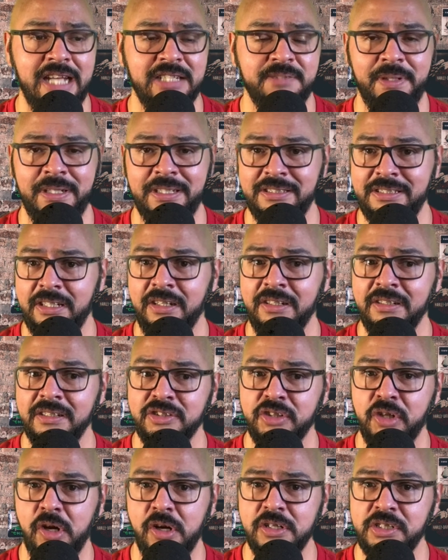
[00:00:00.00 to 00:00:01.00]
because they're going to
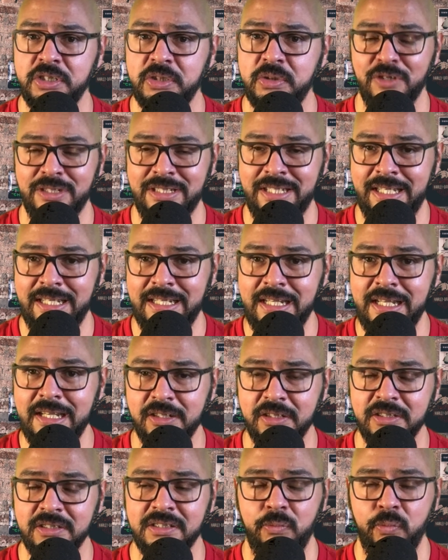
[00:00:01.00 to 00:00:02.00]
charge you 10
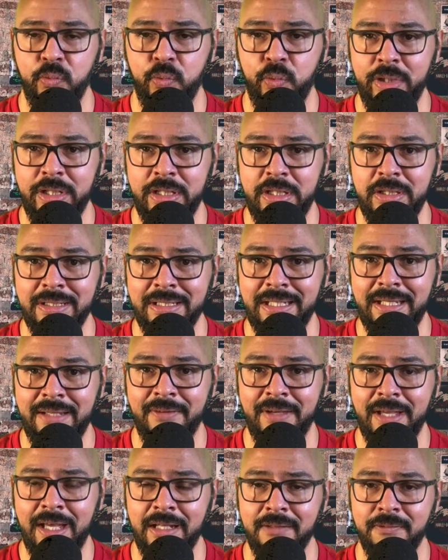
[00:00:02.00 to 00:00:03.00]
years when you leave
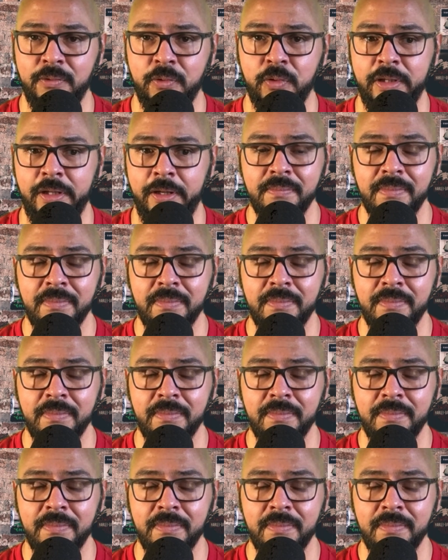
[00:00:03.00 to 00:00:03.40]
California.